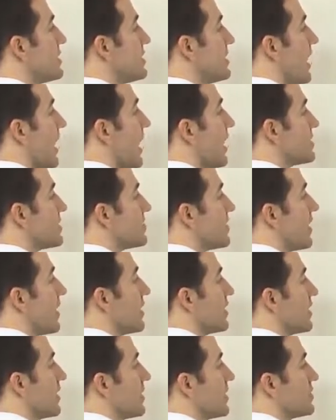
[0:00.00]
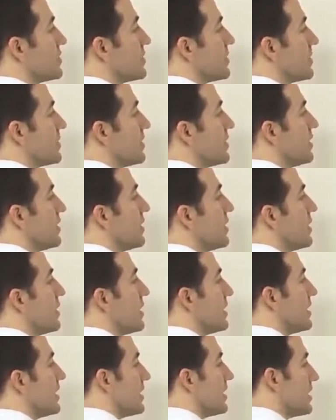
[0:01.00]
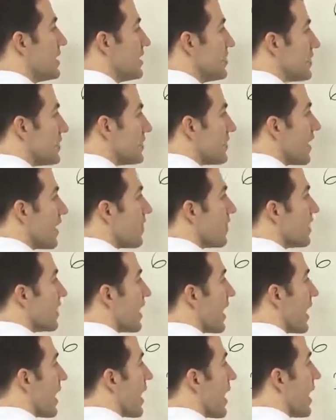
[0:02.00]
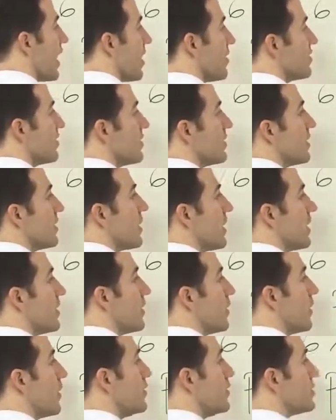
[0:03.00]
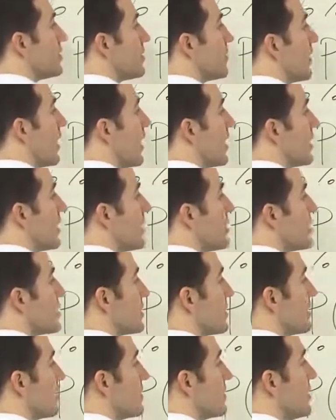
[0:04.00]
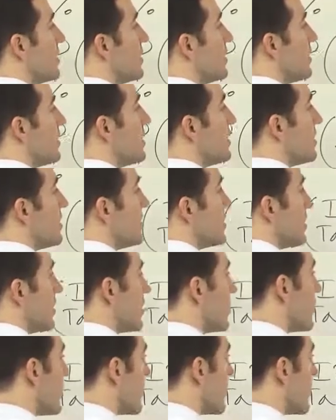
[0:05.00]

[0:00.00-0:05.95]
tax violation given that they have an OSHA violation. So you go to